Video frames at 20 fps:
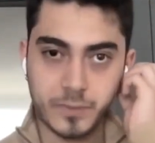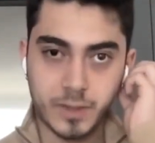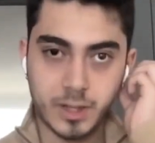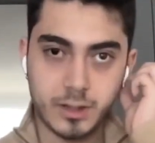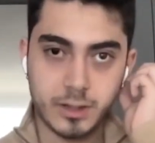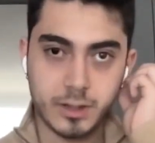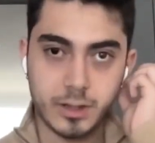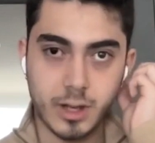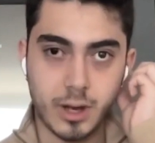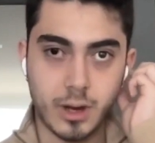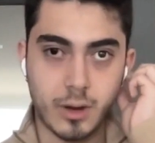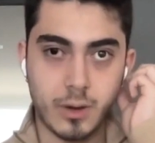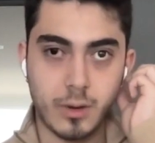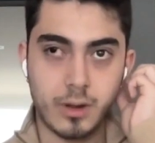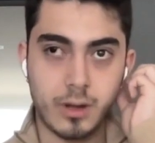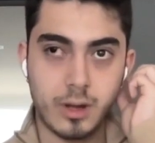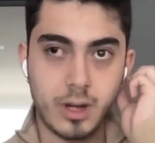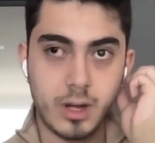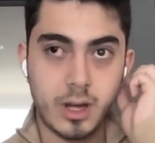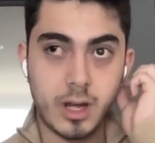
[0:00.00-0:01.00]
So
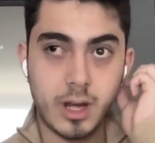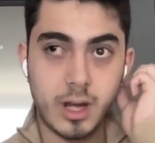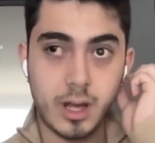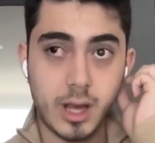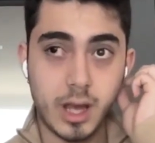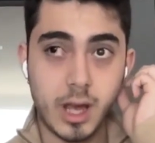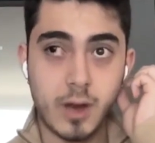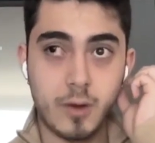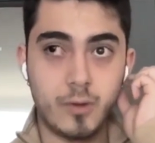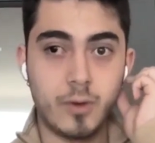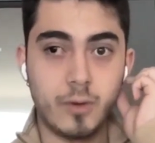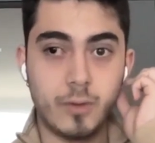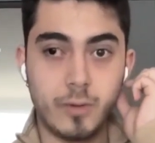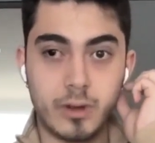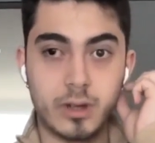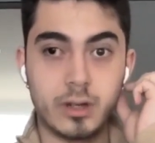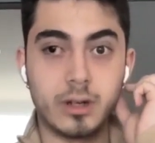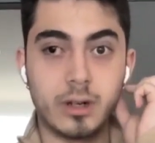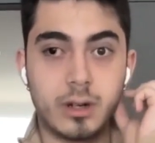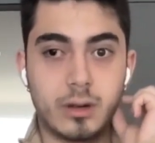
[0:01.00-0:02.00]

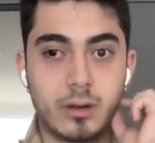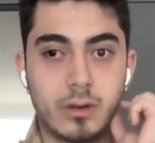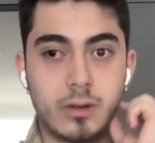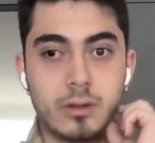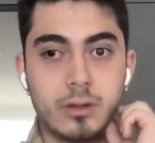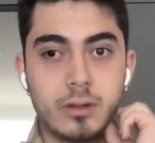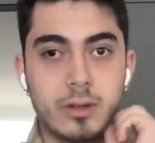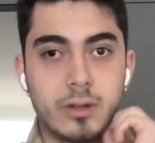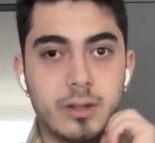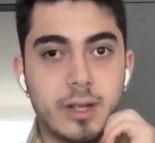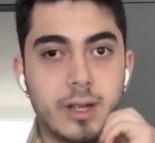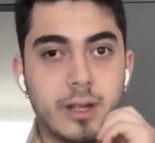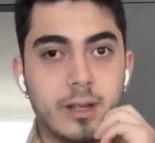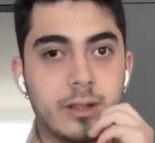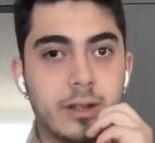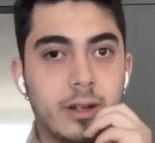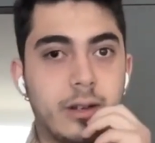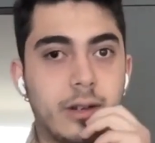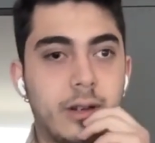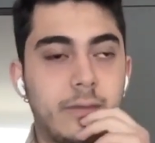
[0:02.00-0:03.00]
everywhere our audience hangs
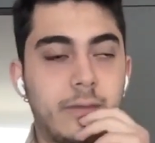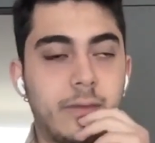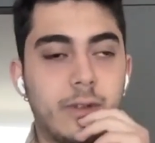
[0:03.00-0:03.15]
out in,